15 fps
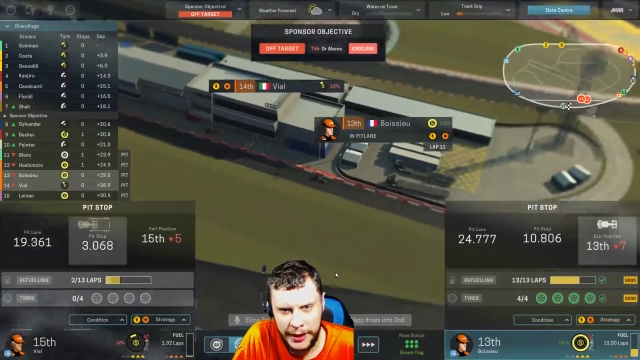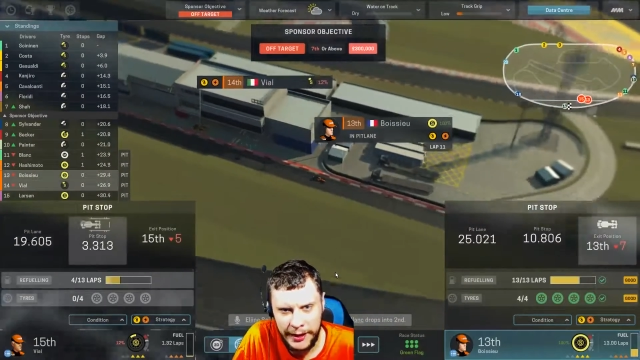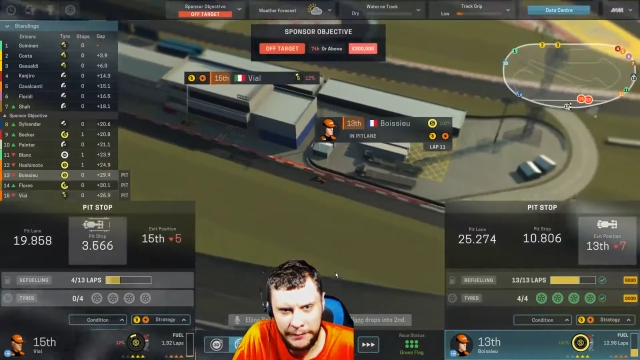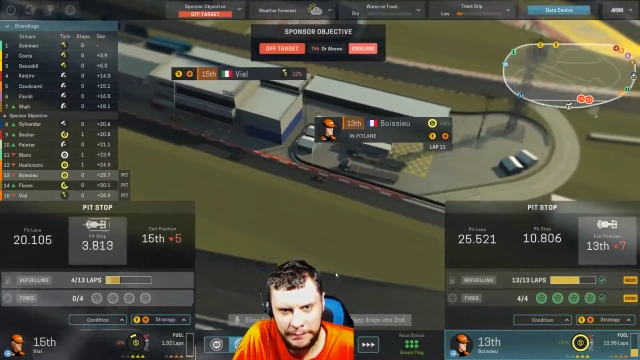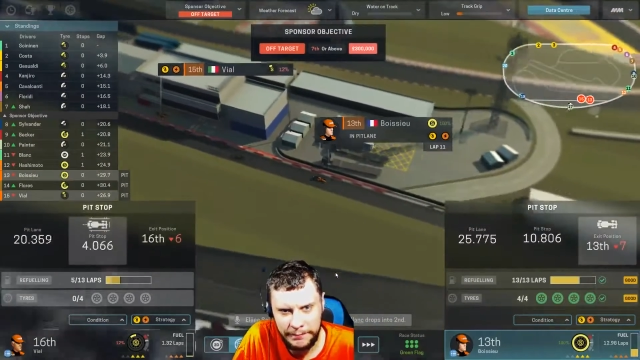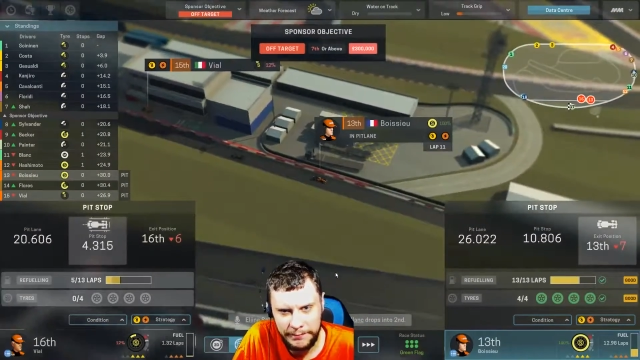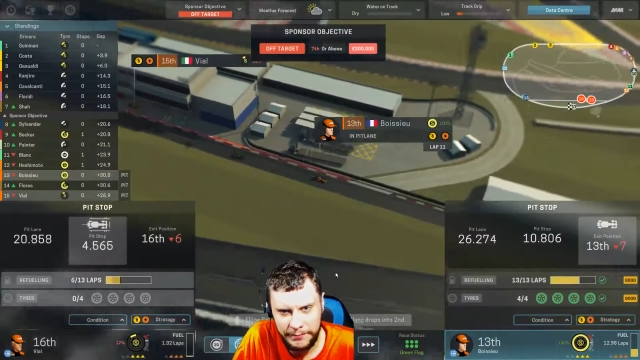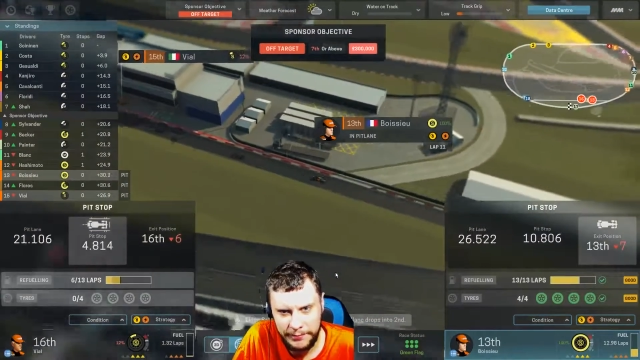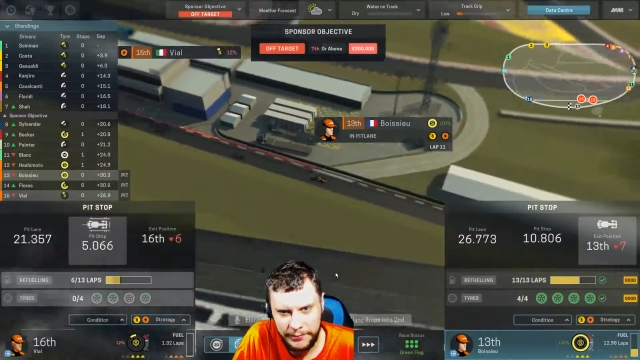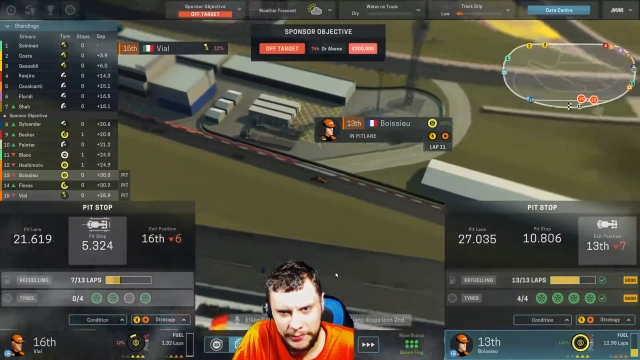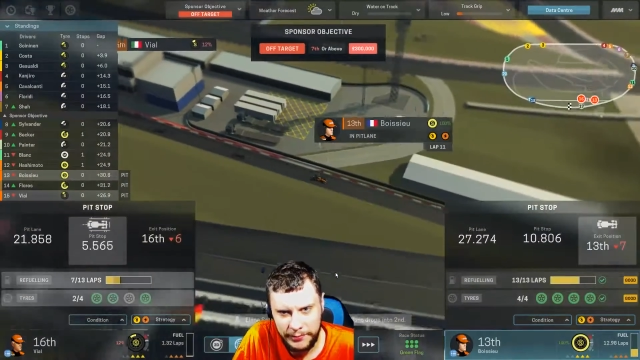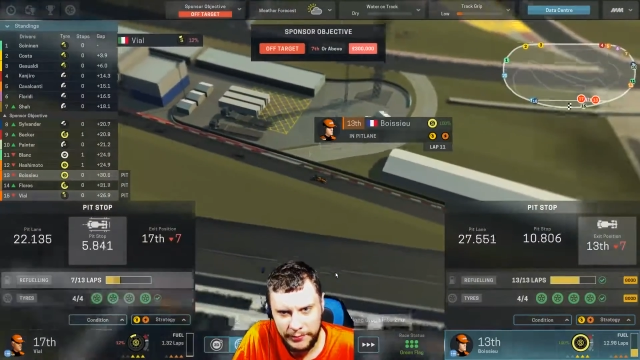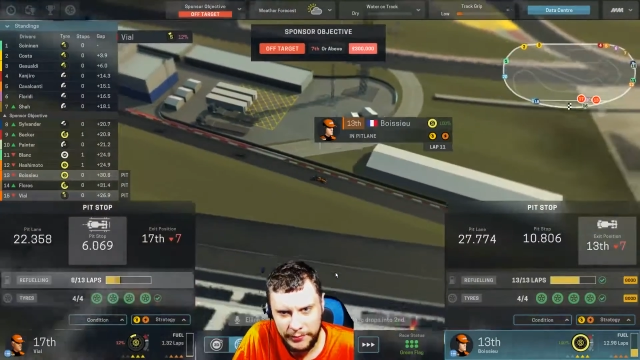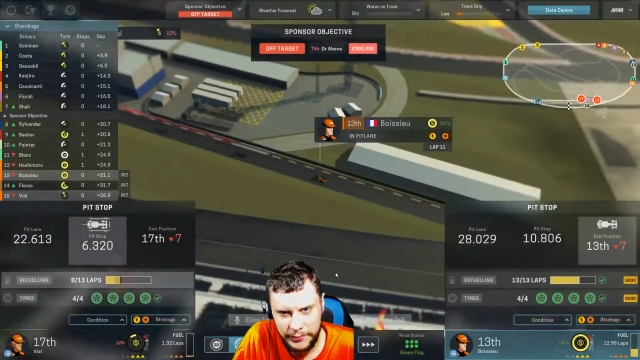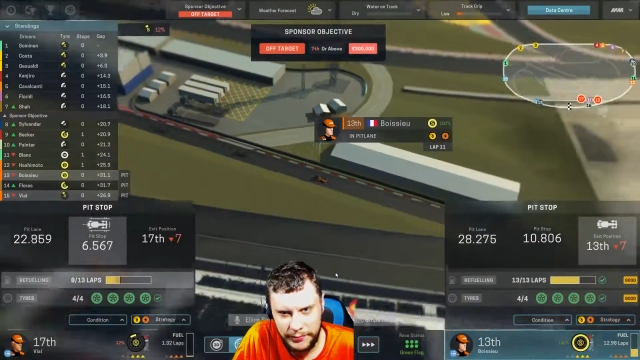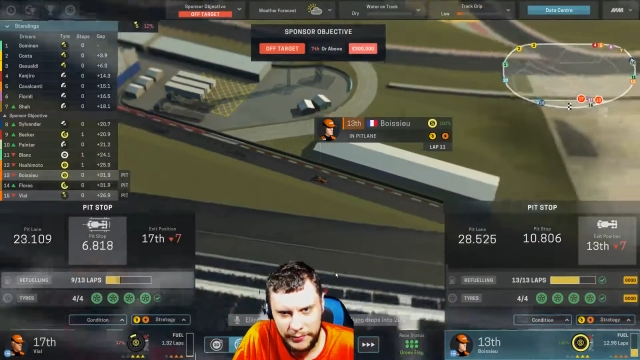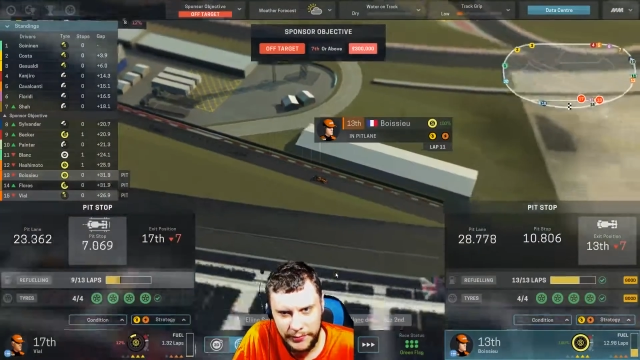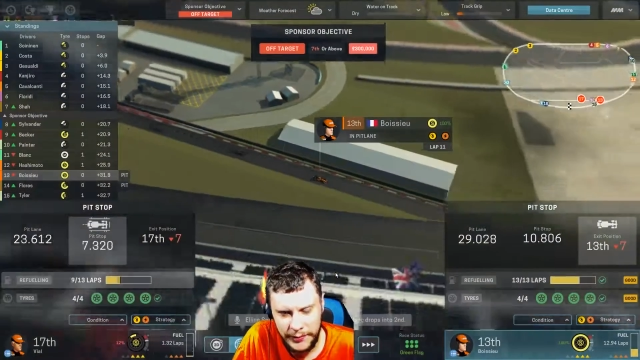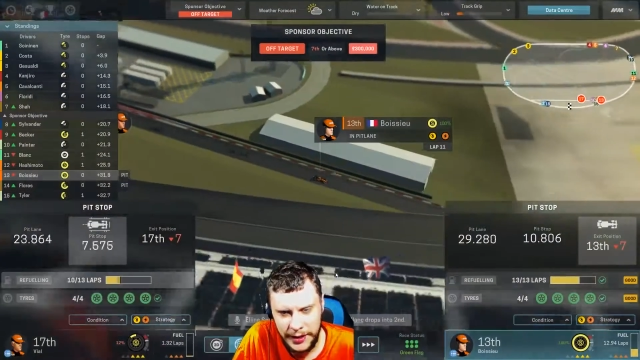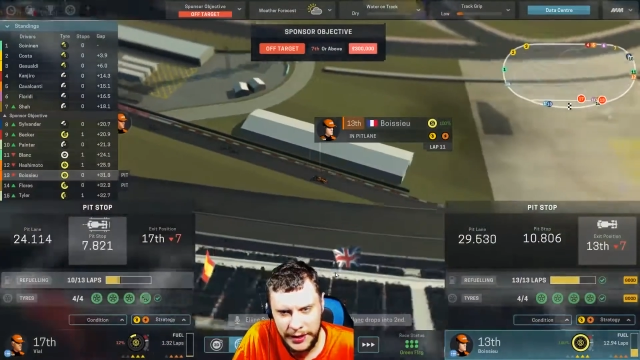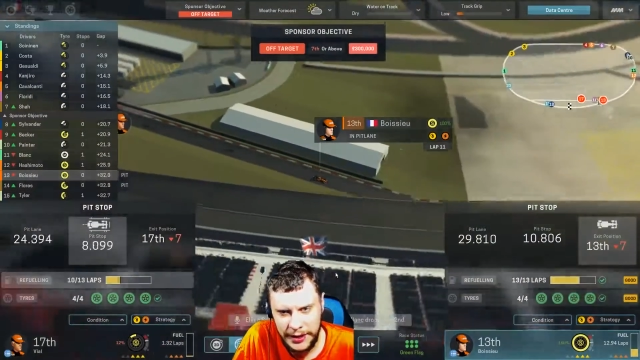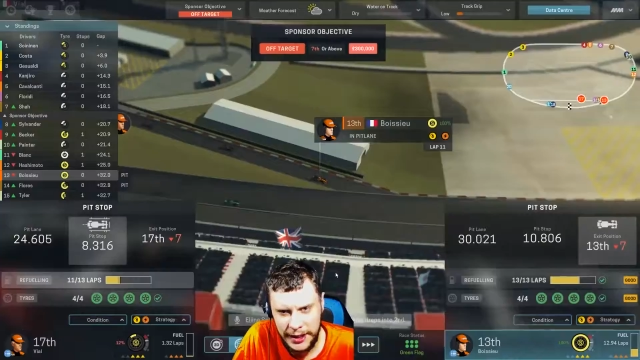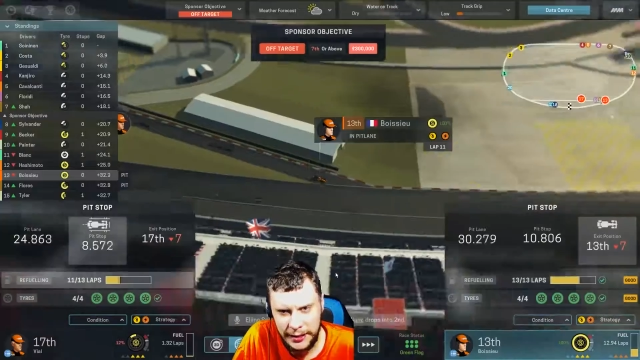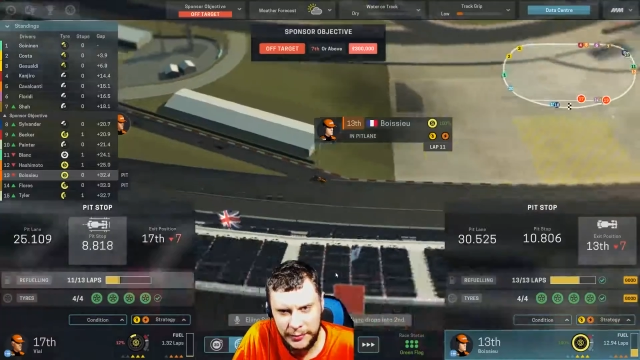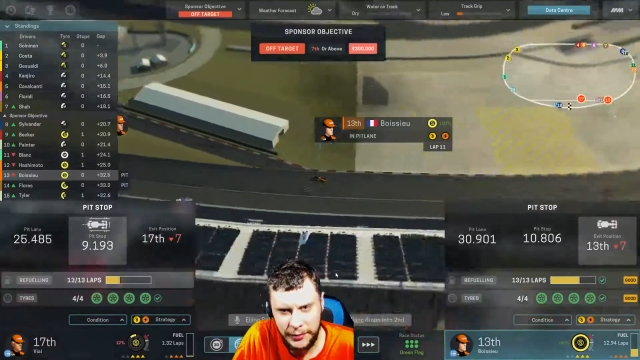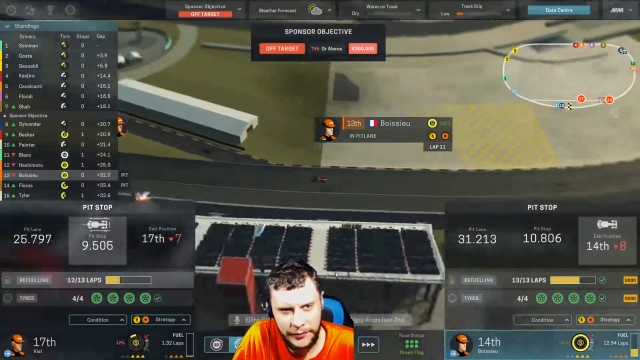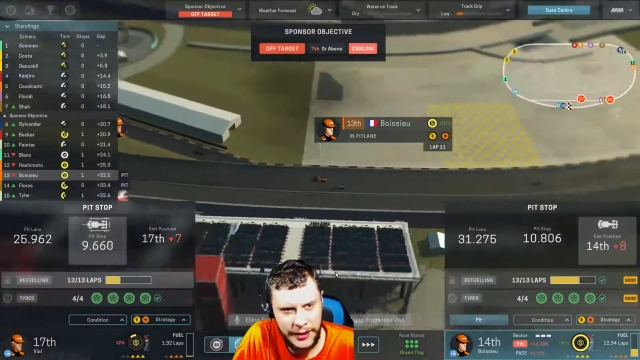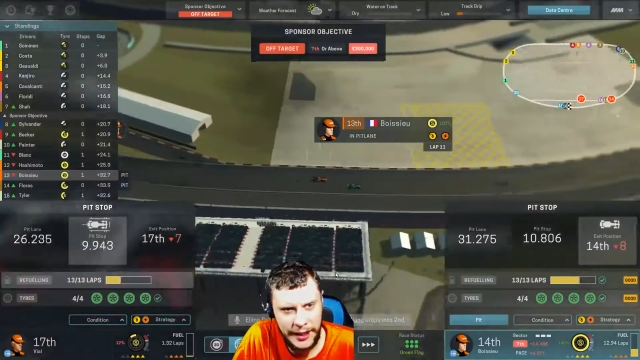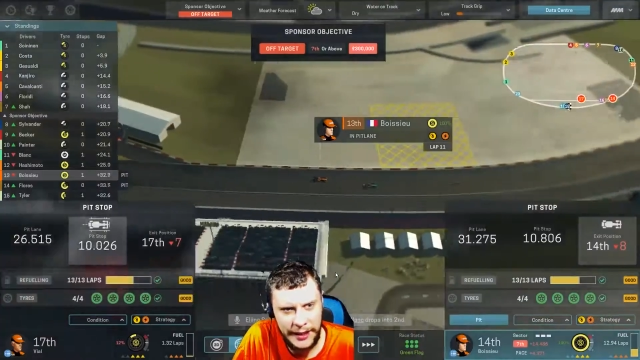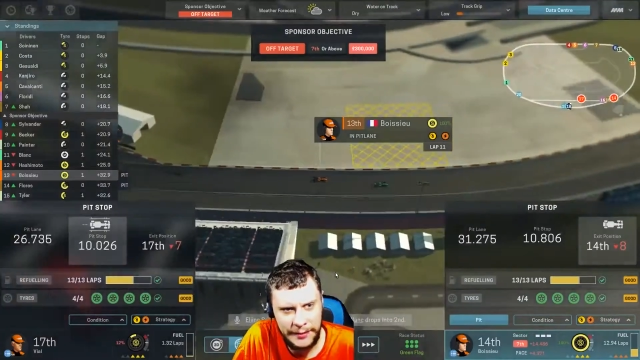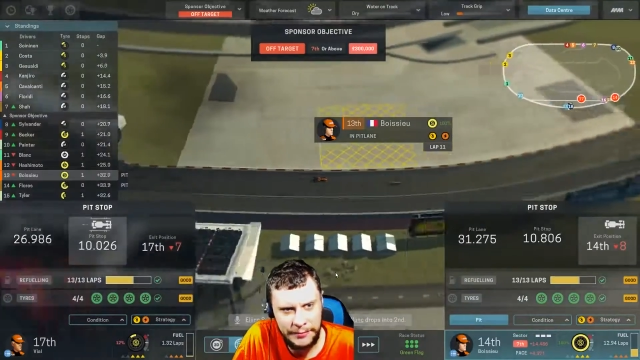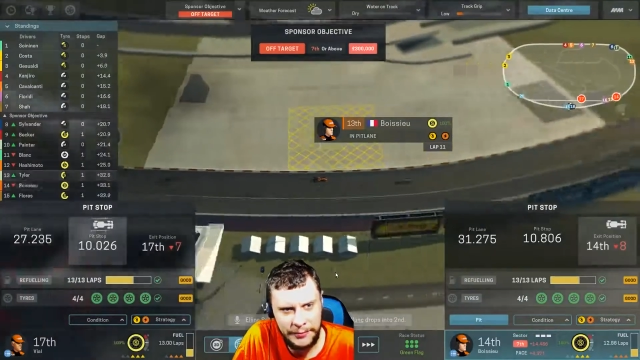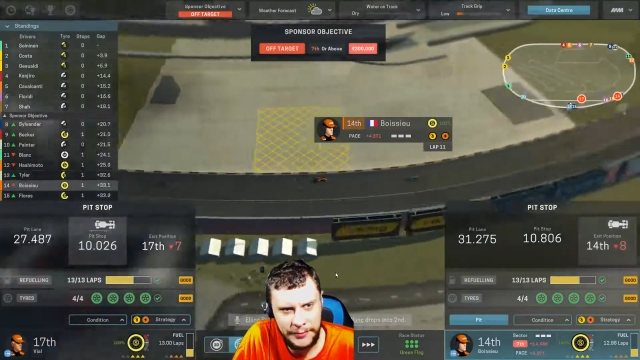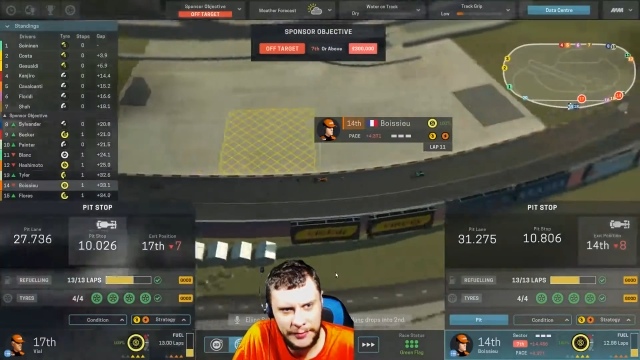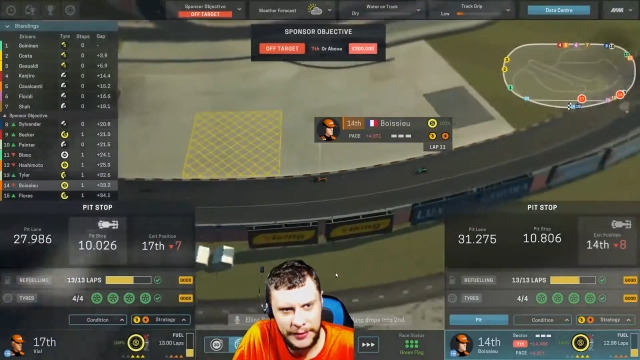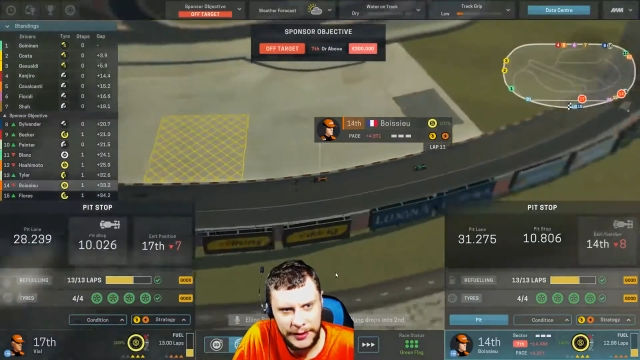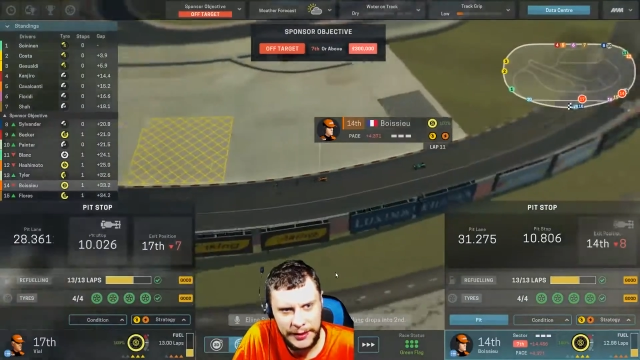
bit in terms of time.